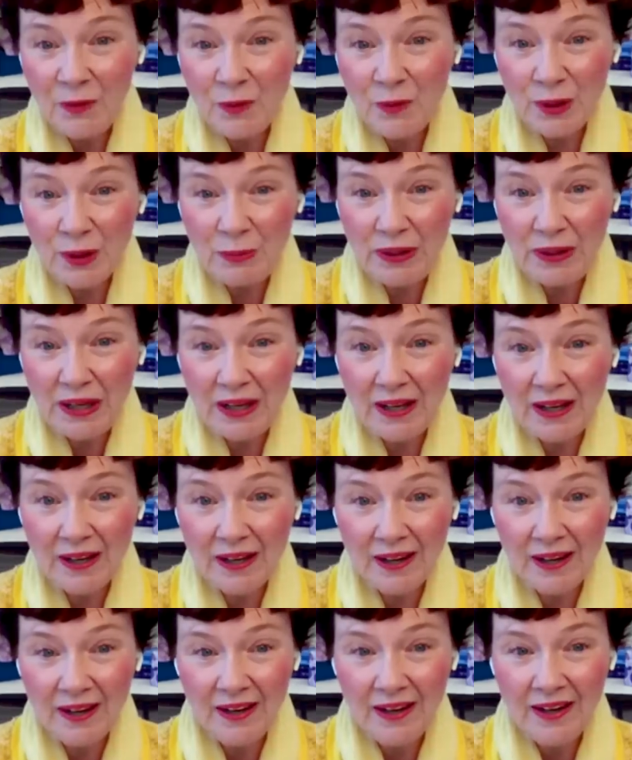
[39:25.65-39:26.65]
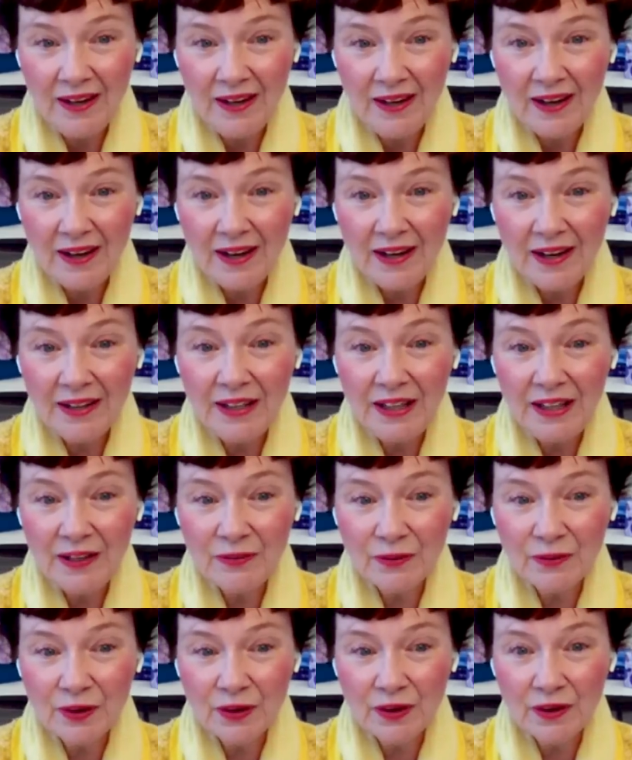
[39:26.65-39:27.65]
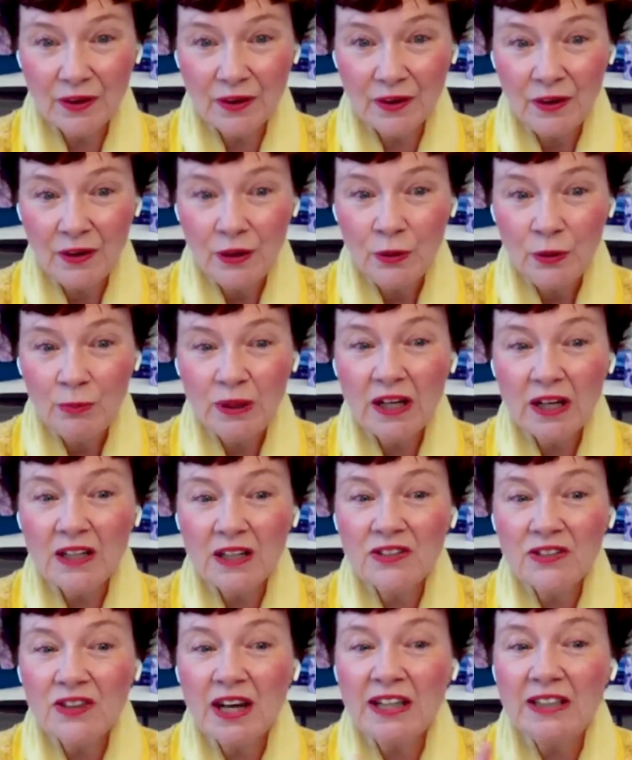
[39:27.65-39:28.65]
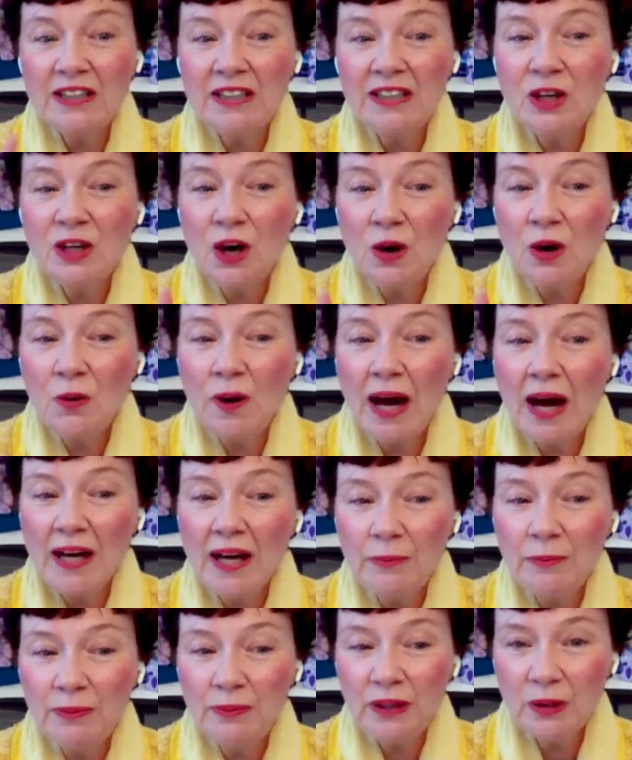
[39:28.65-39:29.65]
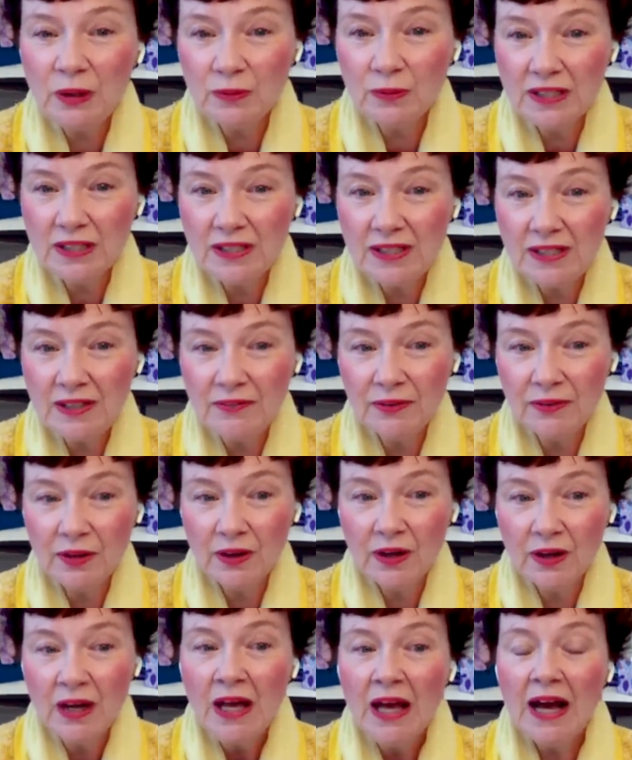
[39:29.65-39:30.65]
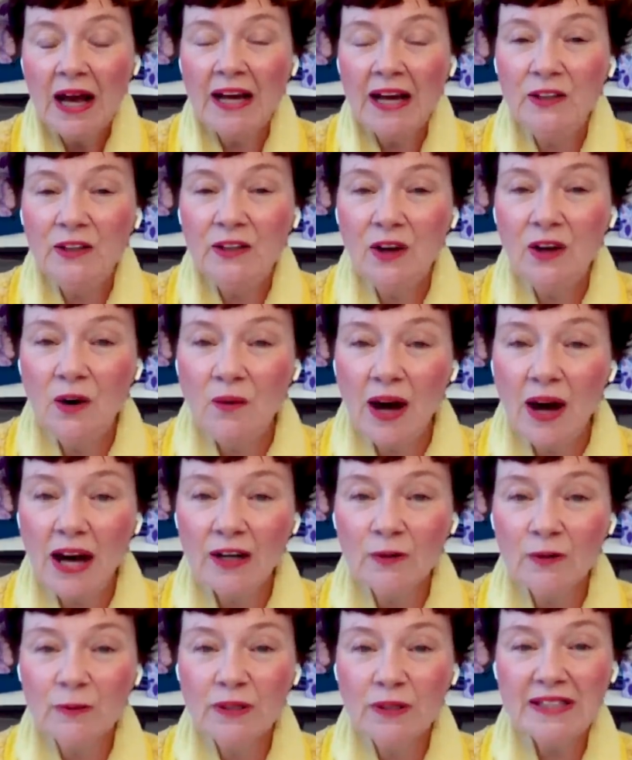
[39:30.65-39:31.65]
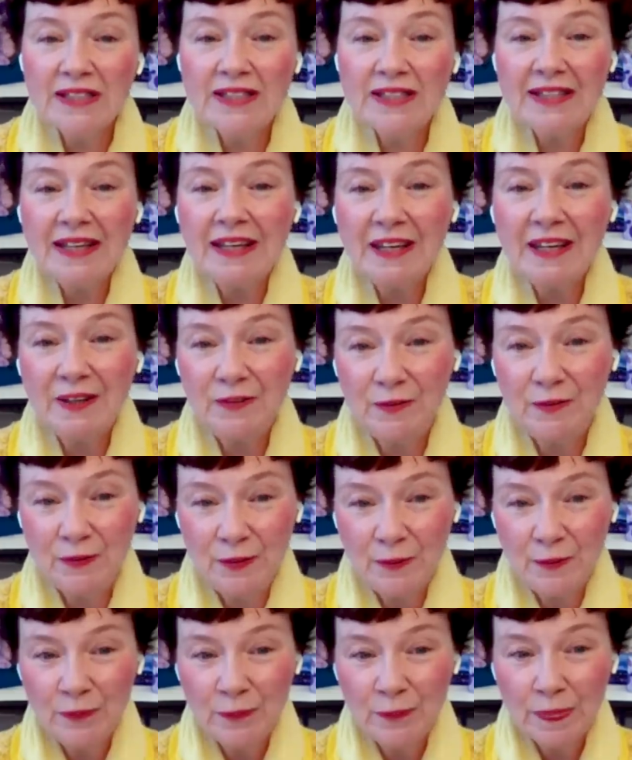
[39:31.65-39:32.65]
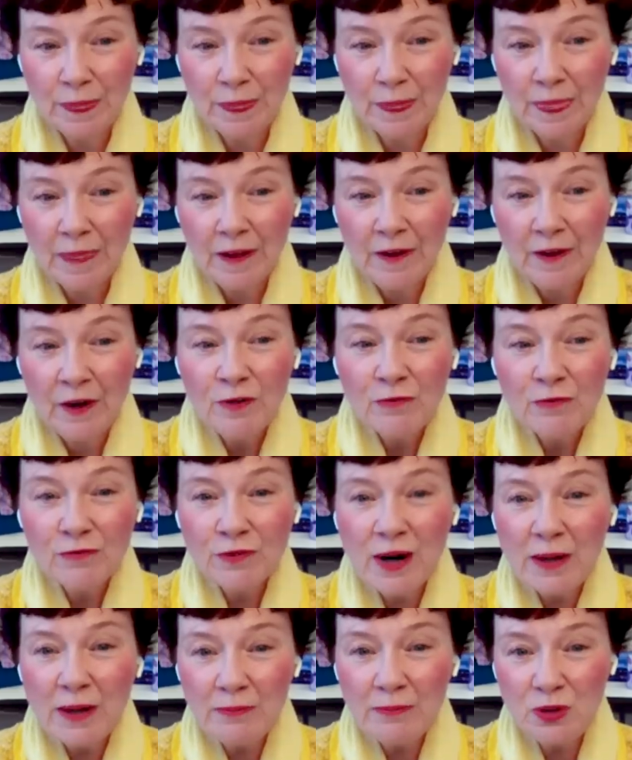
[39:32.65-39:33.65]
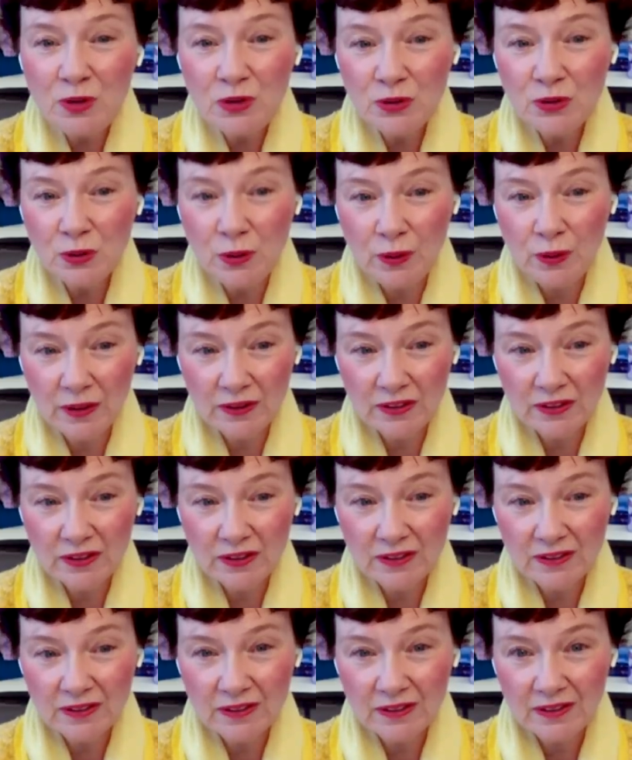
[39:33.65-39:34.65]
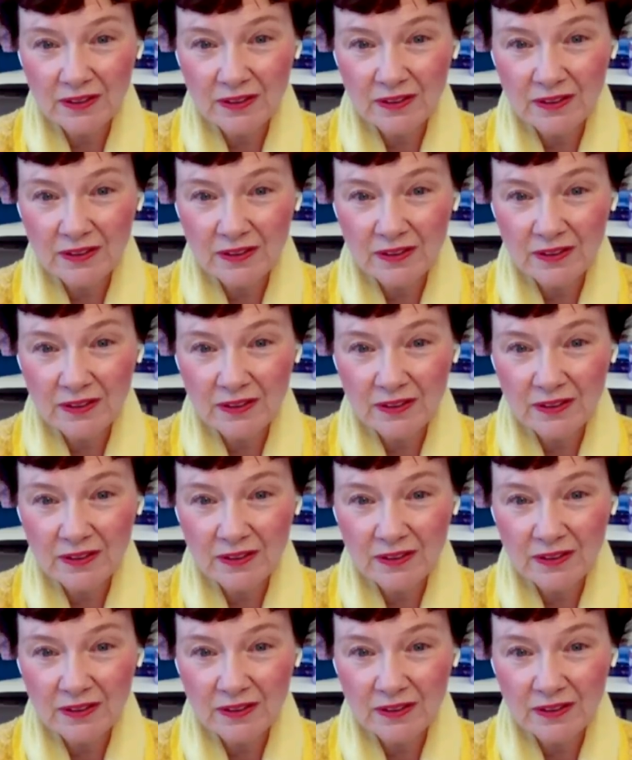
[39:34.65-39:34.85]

i want to be a giver because I know how to be a receiver. I know how to receive from source